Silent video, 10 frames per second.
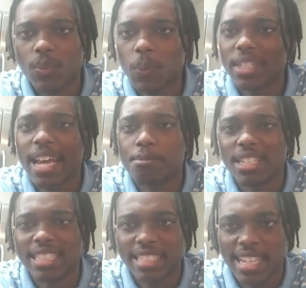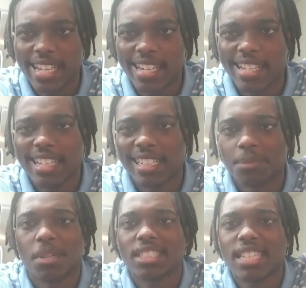with that being said, that's
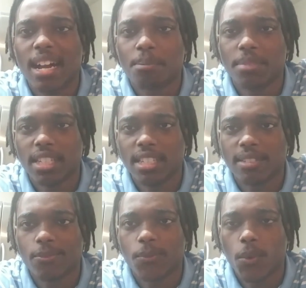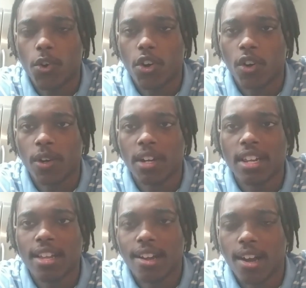my stock pick for
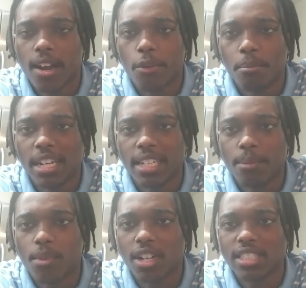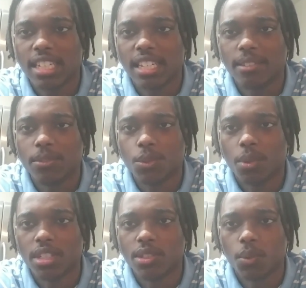Monday, March 8th,
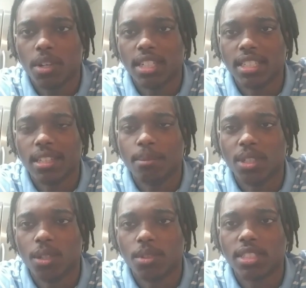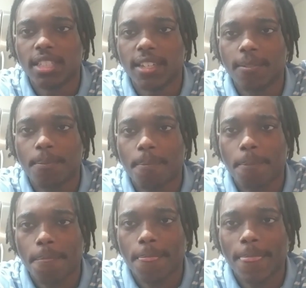2020. Let me know what you think.
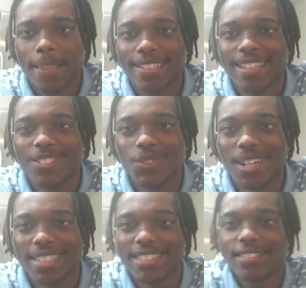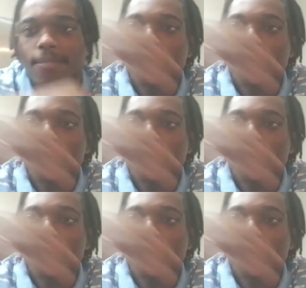Thanks for watching.